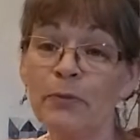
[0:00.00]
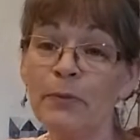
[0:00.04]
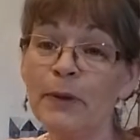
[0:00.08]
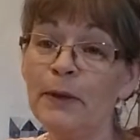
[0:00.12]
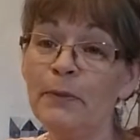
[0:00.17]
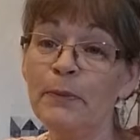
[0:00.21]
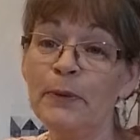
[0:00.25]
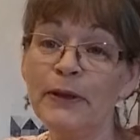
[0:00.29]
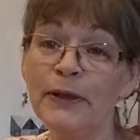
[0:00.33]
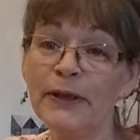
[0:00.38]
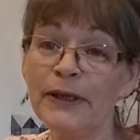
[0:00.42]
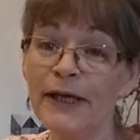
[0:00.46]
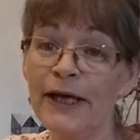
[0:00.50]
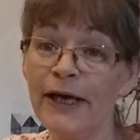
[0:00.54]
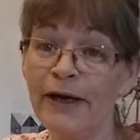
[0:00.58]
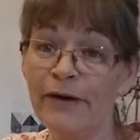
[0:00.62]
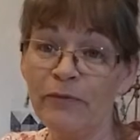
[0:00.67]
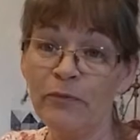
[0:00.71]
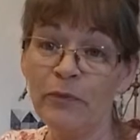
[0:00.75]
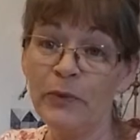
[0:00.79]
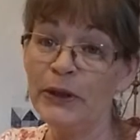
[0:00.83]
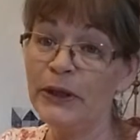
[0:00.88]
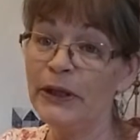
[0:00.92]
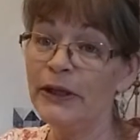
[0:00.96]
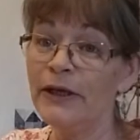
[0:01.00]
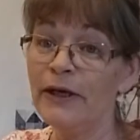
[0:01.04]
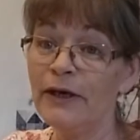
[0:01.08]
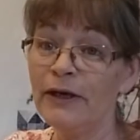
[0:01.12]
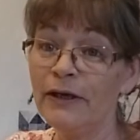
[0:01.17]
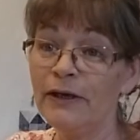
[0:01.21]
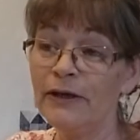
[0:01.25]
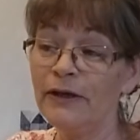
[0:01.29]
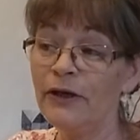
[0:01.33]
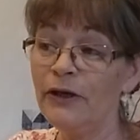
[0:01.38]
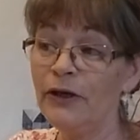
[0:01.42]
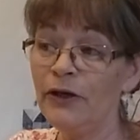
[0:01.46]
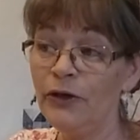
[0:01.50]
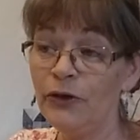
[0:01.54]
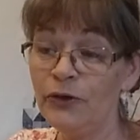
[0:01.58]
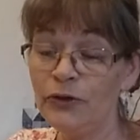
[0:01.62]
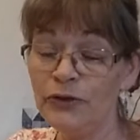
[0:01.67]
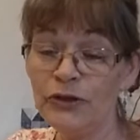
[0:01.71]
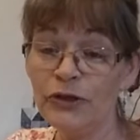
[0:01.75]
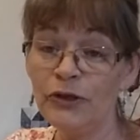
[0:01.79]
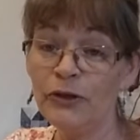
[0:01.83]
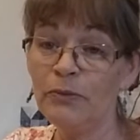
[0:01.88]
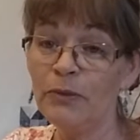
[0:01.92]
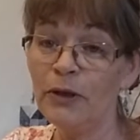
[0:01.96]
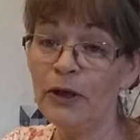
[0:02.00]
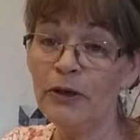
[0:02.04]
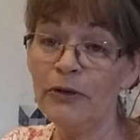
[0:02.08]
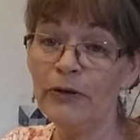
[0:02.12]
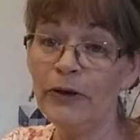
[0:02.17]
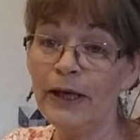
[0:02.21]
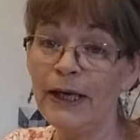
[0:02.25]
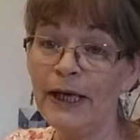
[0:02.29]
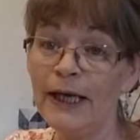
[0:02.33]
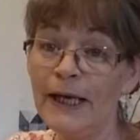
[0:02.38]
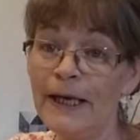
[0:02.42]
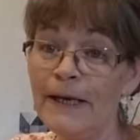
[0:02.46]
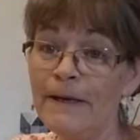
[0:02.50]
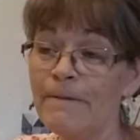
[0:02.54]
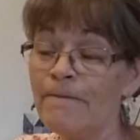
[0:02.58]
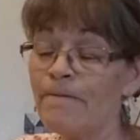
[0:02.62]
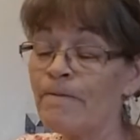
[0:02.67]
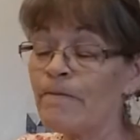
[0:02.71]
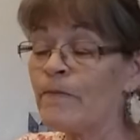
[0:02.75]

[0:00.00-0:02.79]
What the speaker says: people have put it on YouTube already.